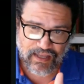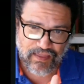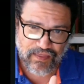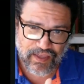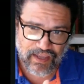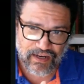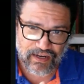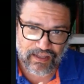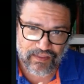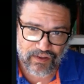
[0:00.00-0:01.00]
then
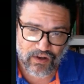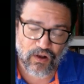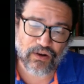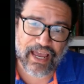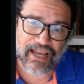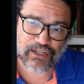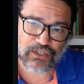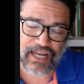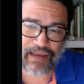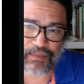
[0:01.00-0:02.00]
the call to action
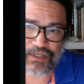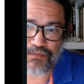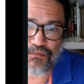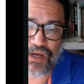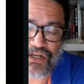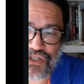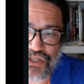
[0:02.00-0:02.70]
happens much